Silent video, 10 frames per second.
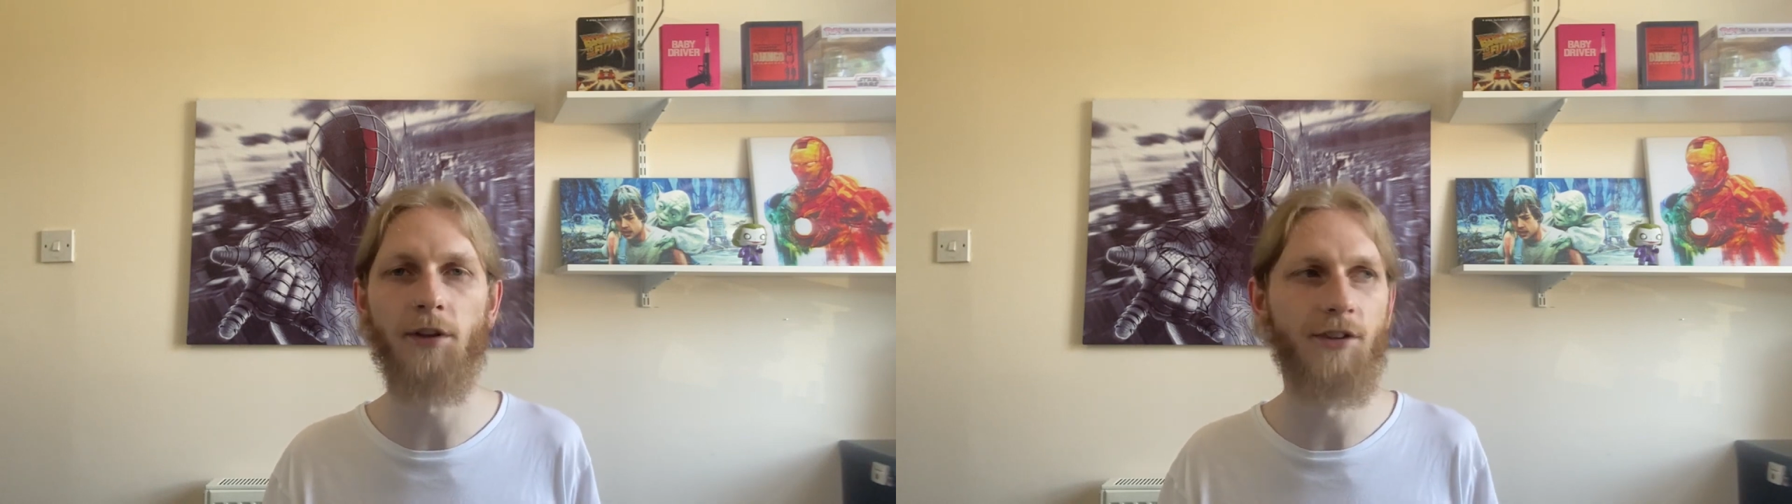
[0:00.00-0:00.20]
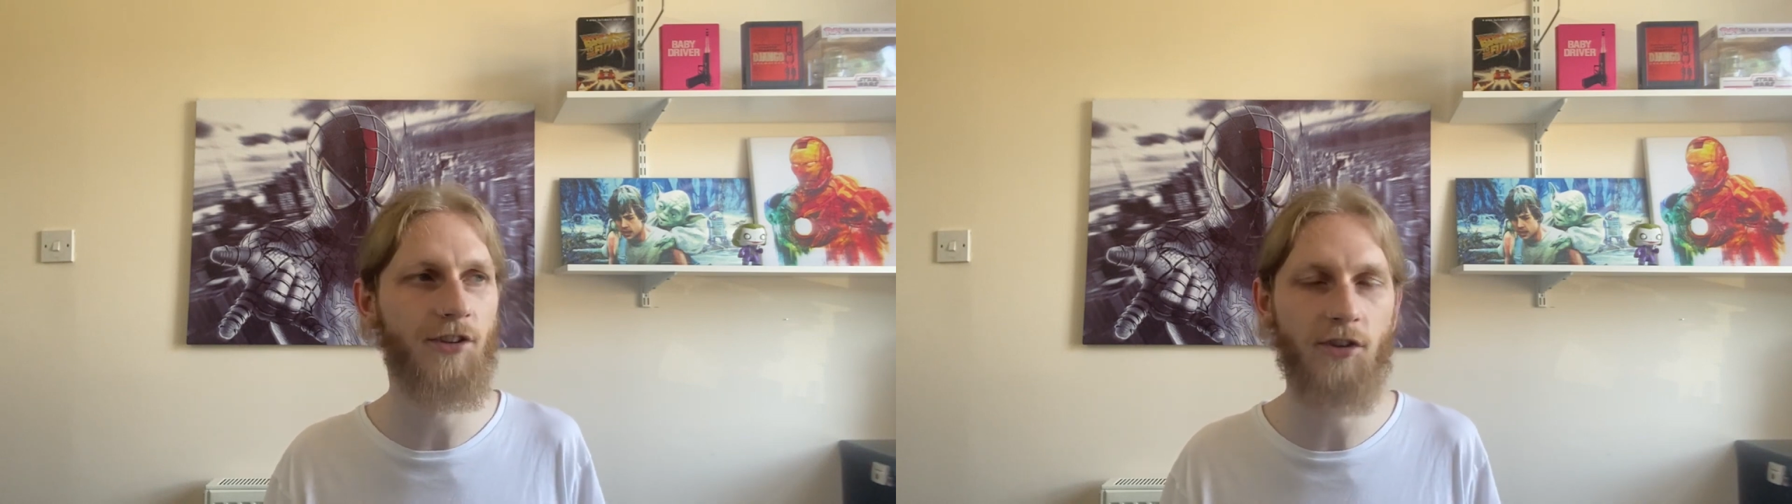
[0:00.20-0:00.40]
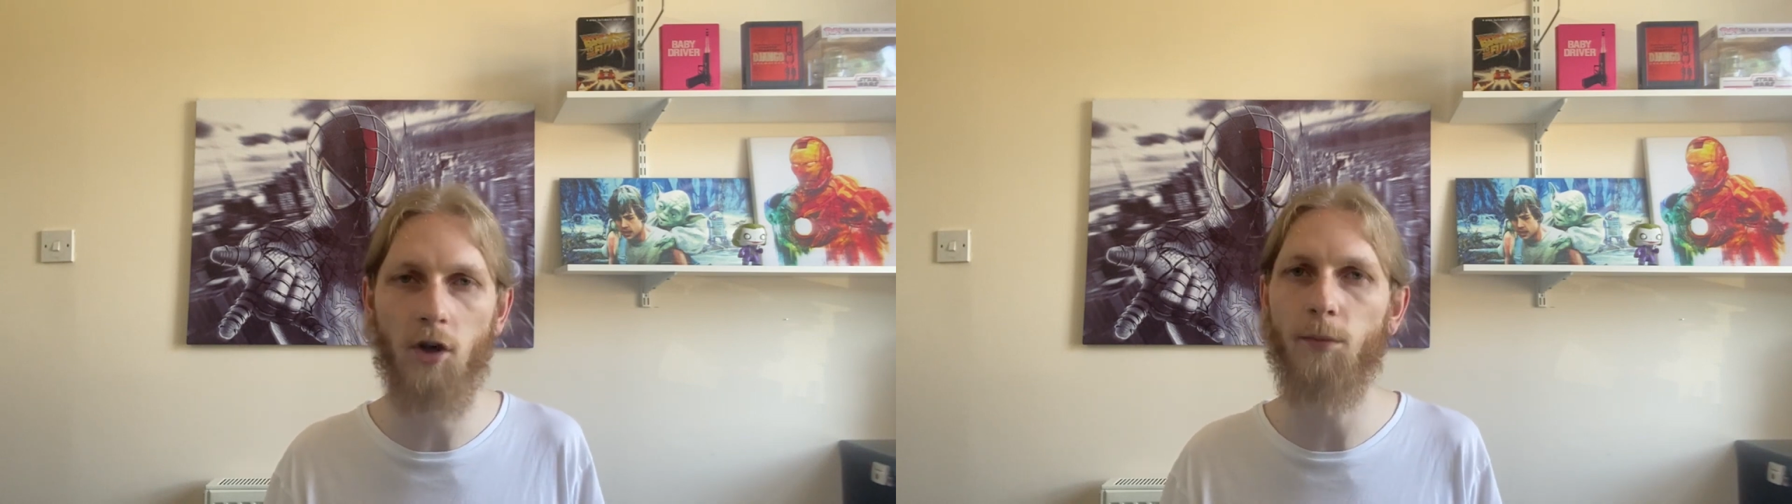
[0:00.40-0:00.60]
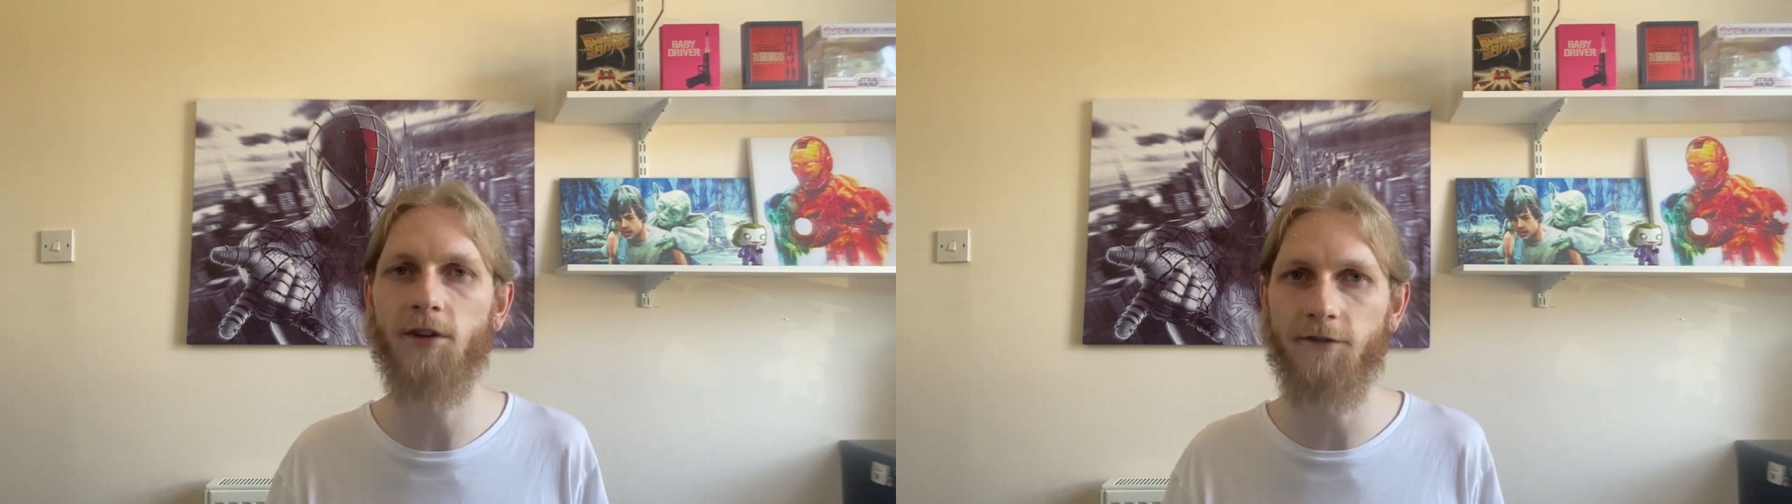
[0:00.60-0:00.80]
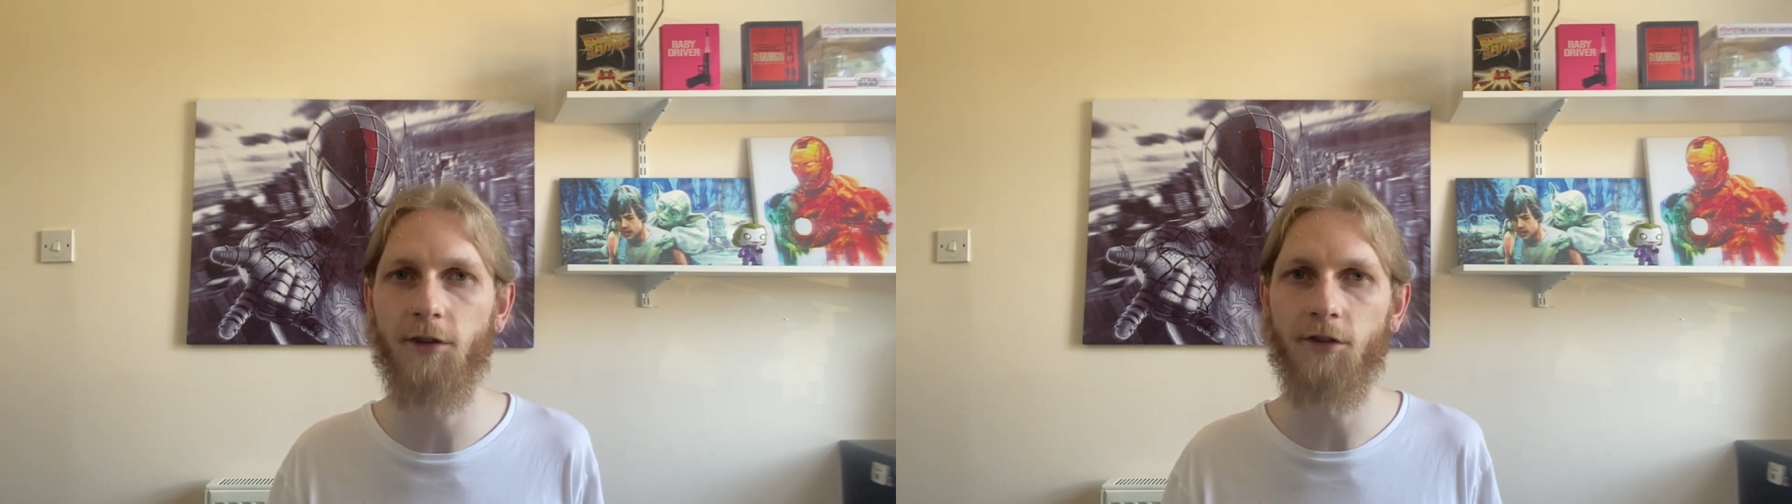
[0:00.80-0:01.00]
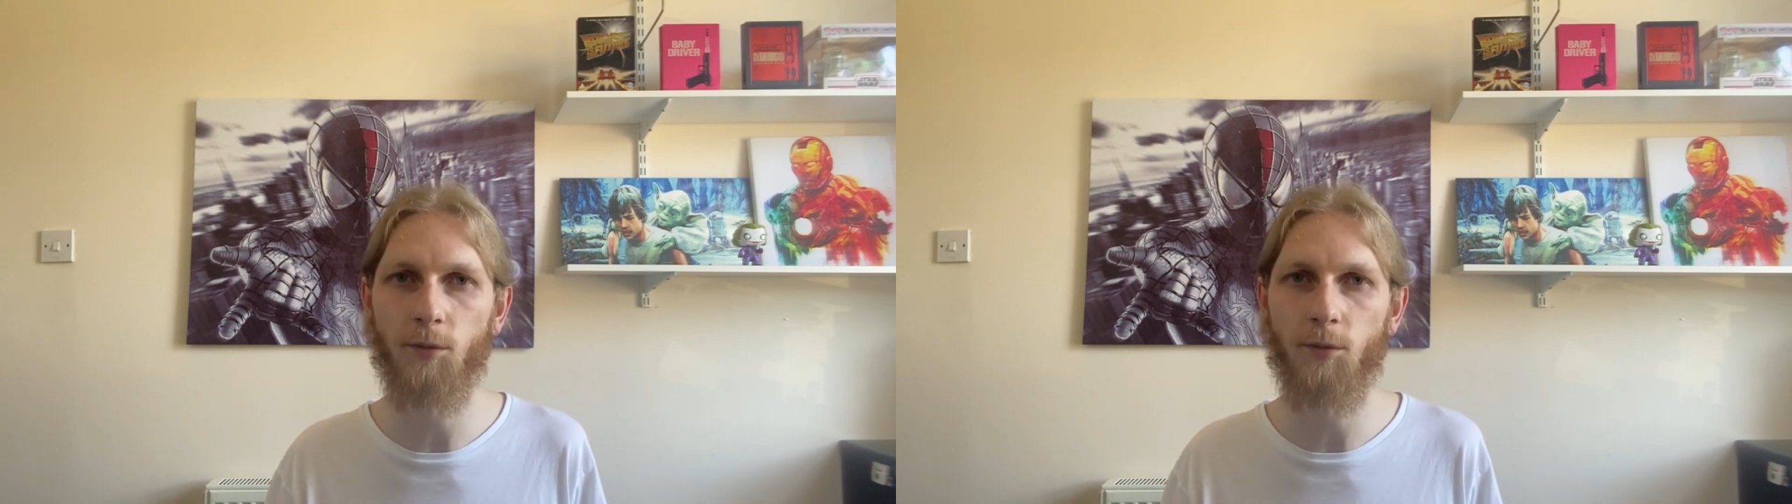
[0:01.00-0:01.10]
and so much fun to